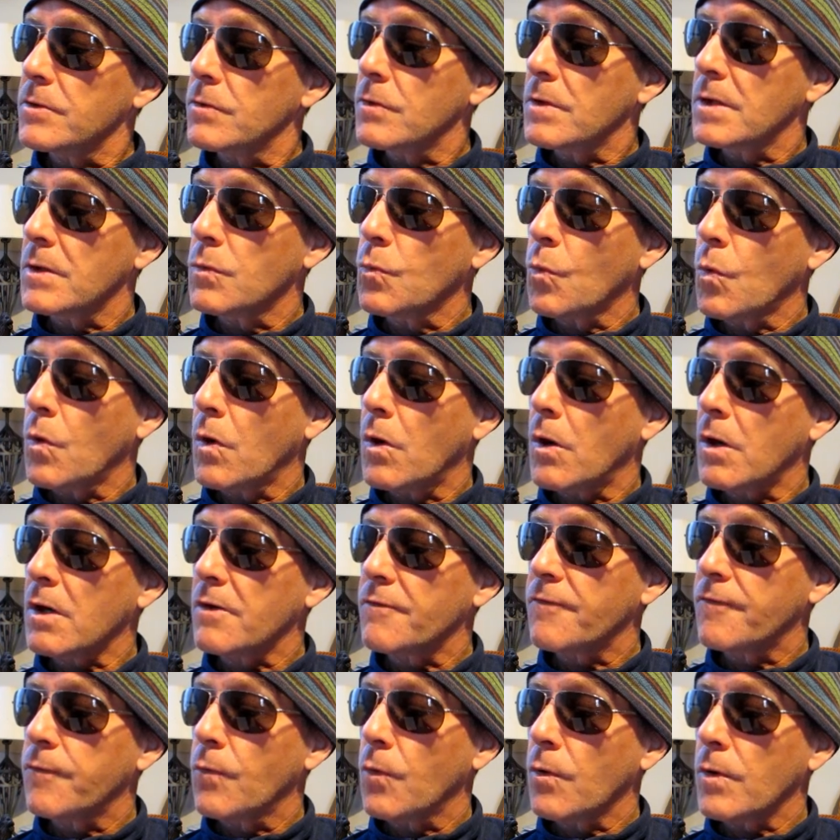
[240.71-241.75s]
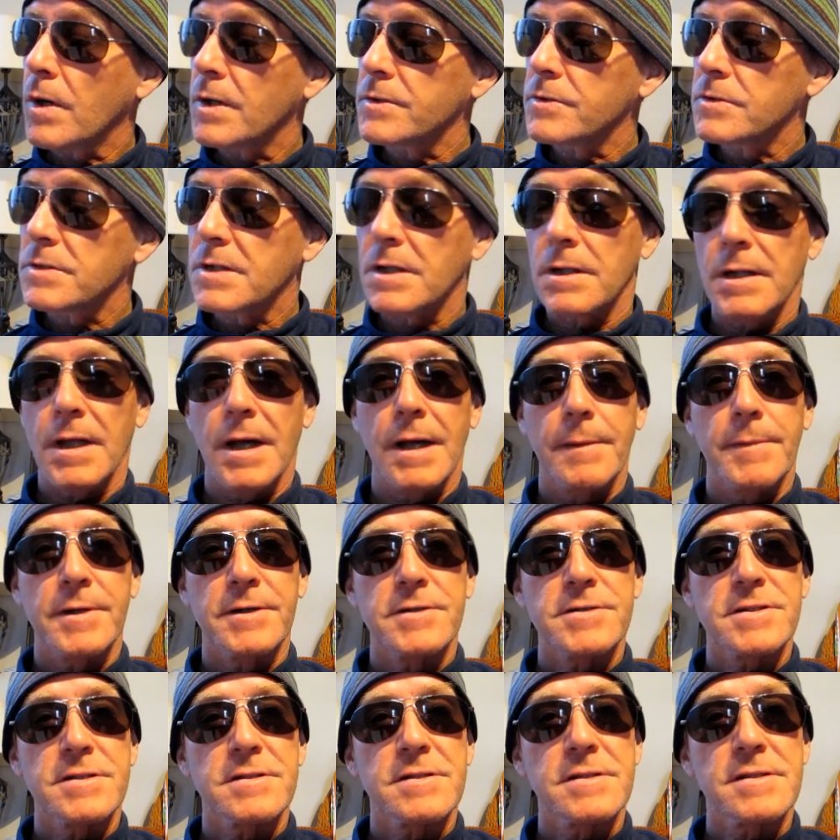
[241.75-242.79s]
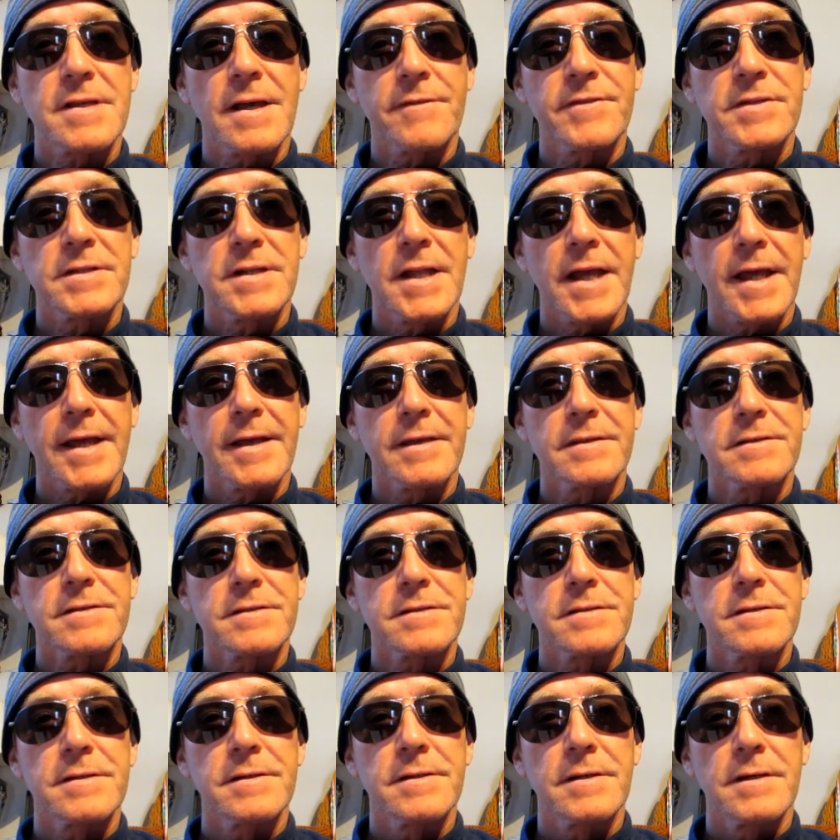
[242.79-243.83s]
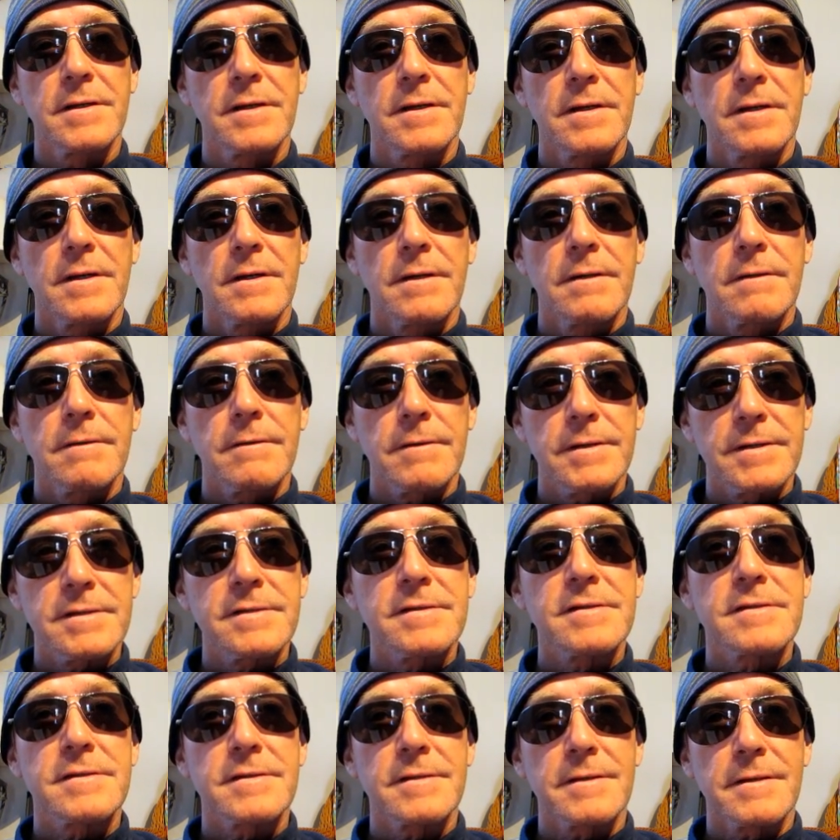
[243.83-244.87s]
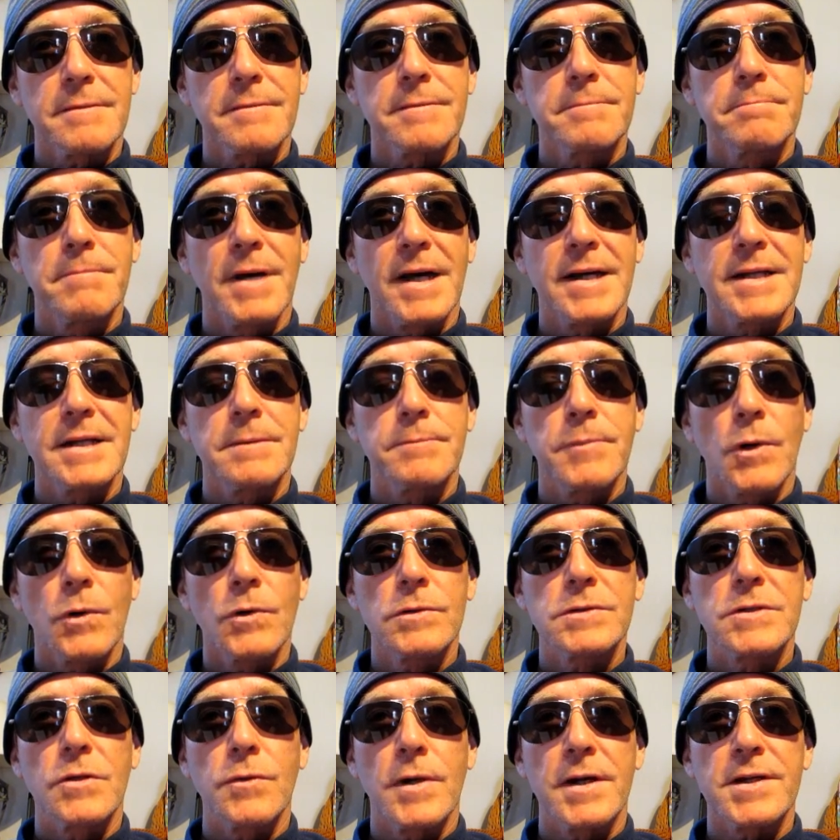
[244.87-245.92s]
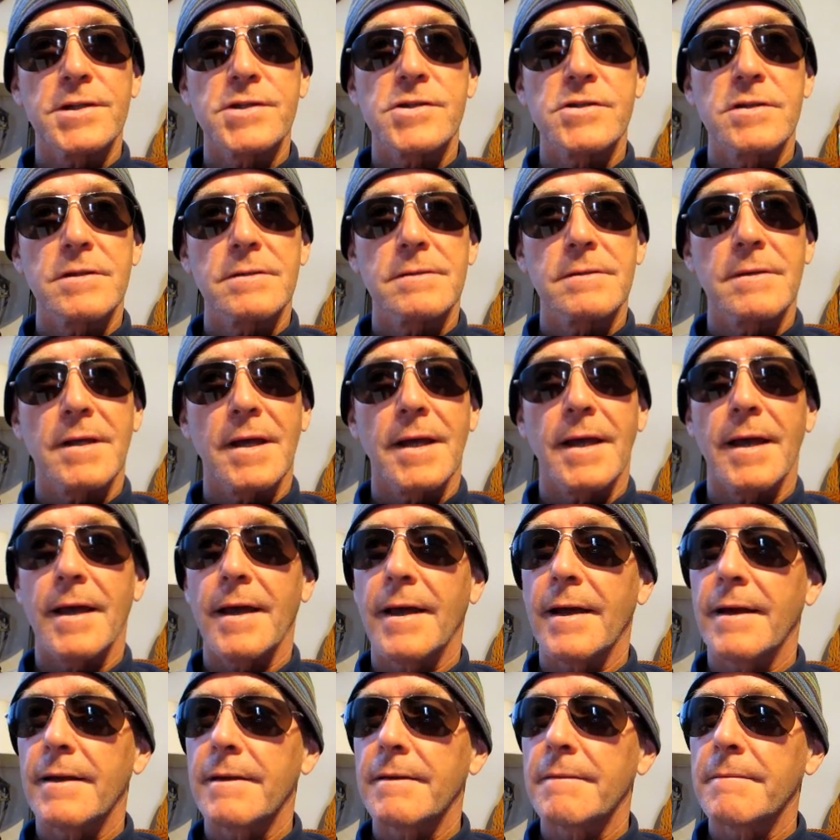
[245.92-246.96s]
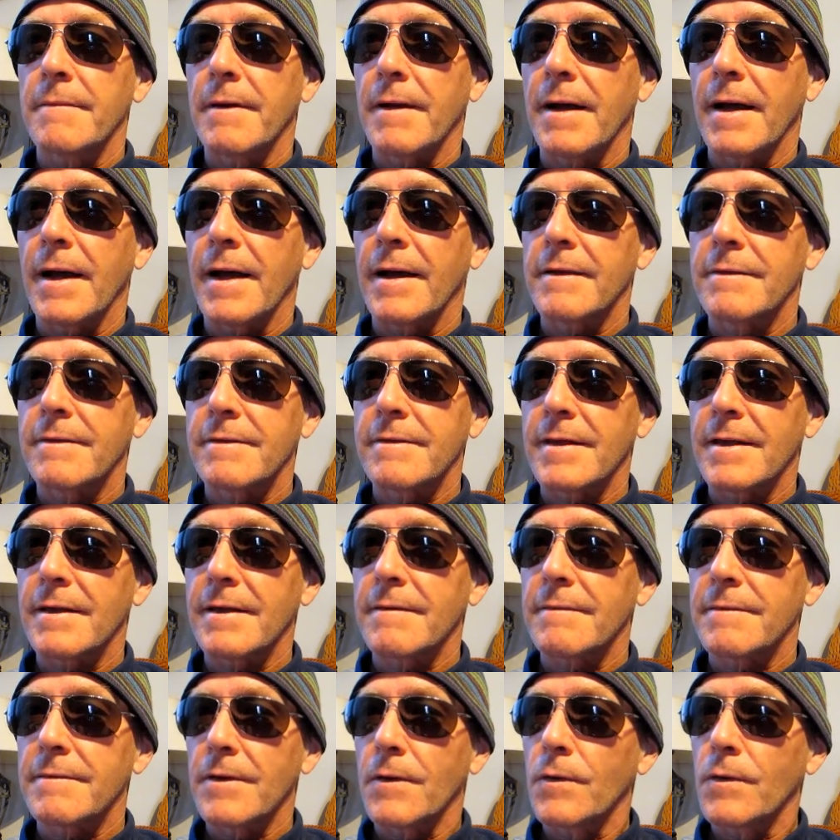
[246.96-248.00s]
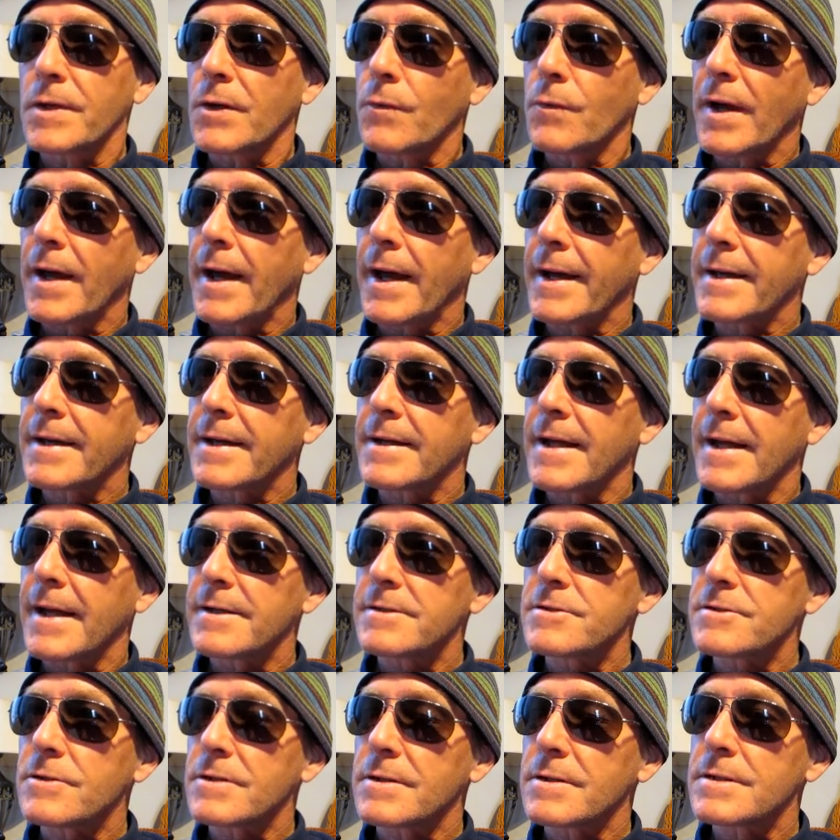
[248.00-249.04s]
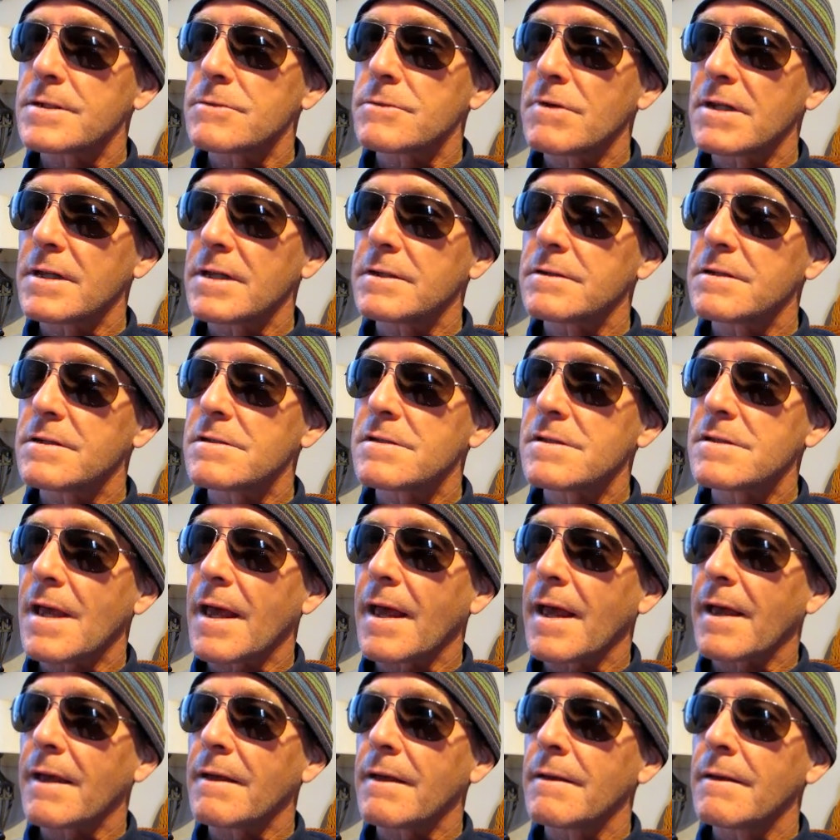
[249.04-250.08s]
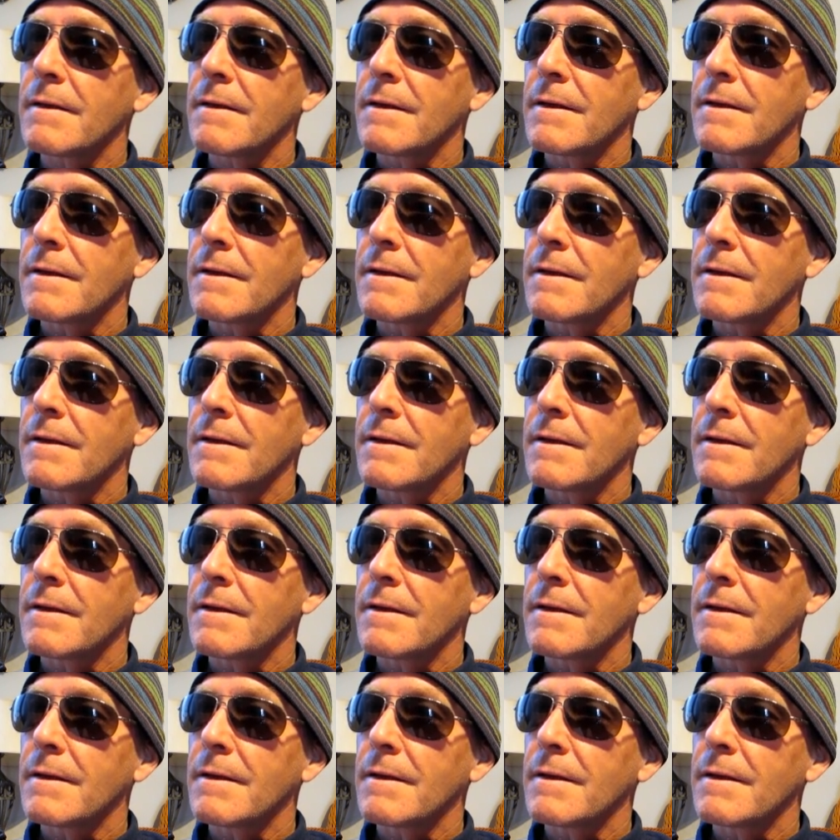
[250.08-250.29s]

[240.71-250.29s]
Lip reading: you can walk 400 kilometers in 7 days? Well, this is a mighty bold question, and I think the only way I can answer it is really to say,